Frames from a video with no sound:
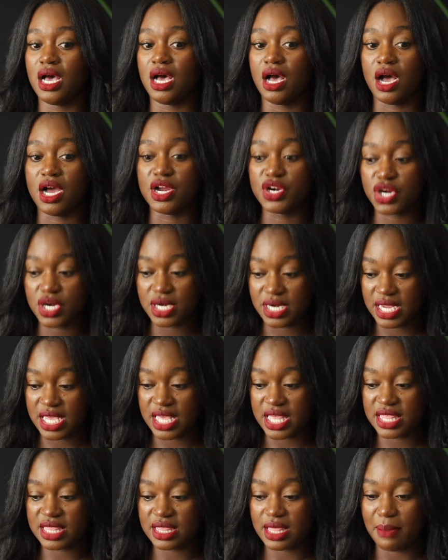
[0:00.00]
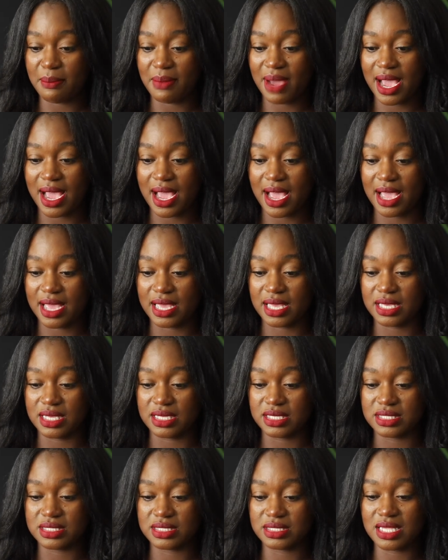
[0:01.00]
underneath my
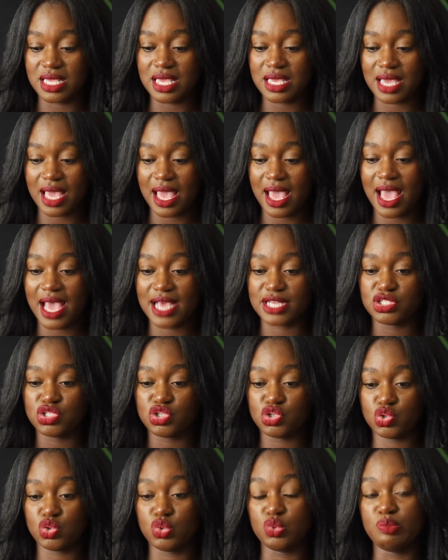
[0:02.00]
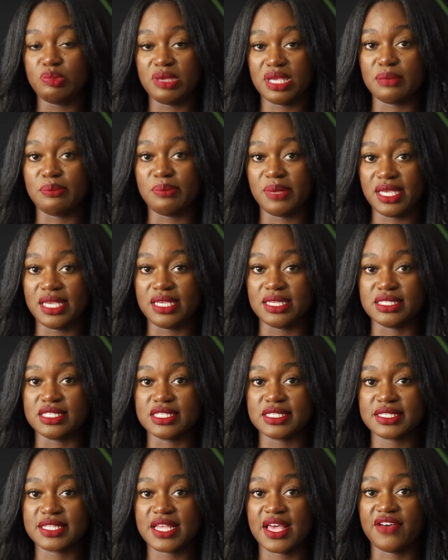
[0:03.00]
sink, I had two big
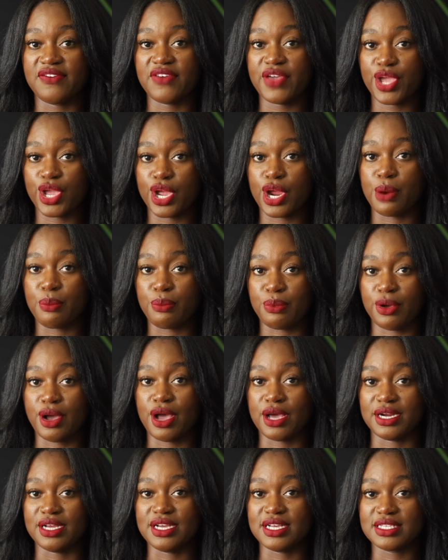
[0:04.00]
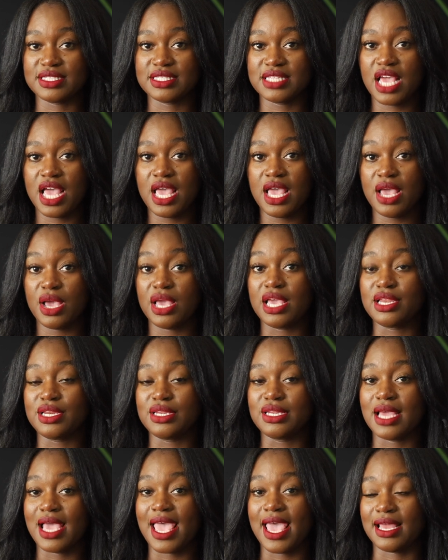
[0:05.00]
bins of hair products
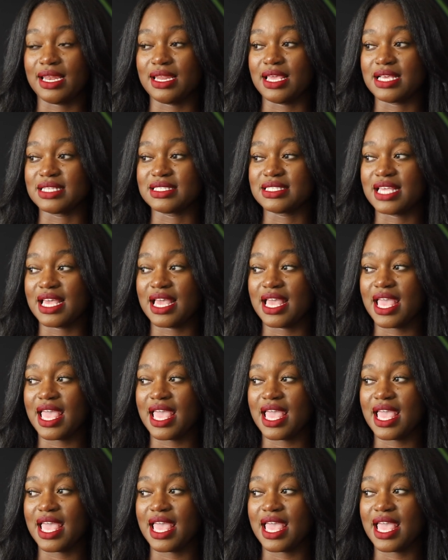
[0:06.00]
in Atlanta,